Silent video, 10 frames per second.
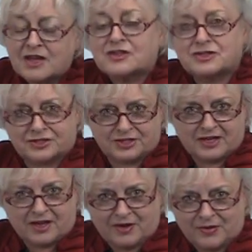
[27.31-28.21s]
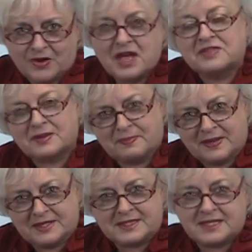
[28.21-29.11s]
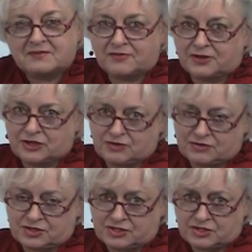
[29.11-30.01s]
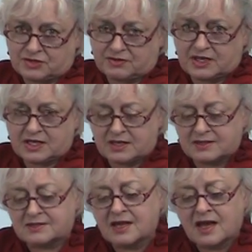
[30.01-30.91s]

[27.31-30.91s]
So the best thing for you to do is,